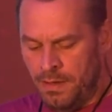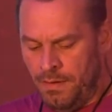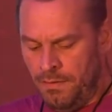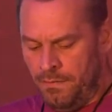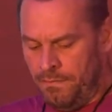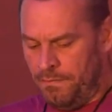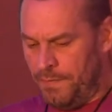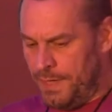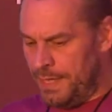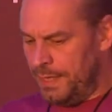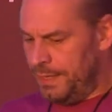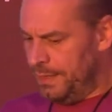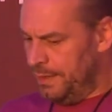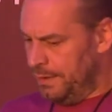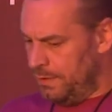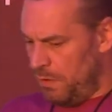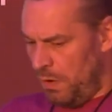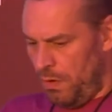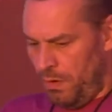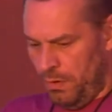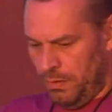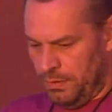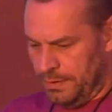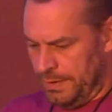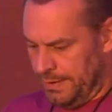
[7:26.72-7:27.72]
We did
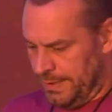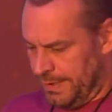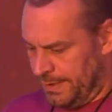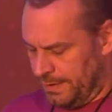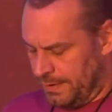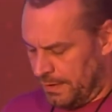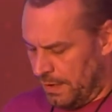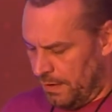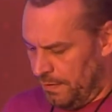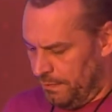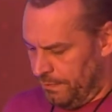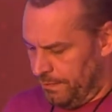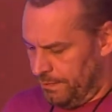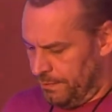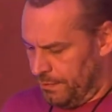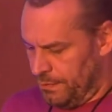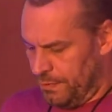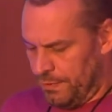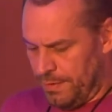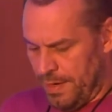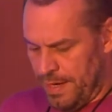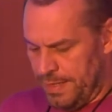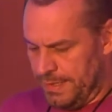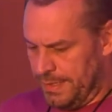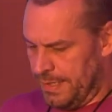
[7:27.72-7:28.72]
all this stuff to
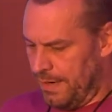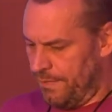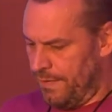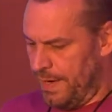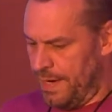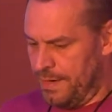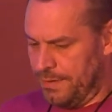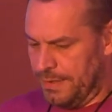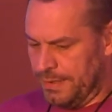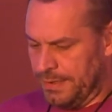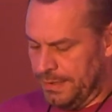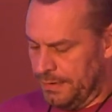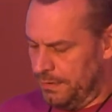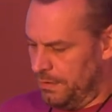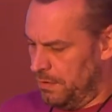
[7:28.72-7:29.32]
raise awareness,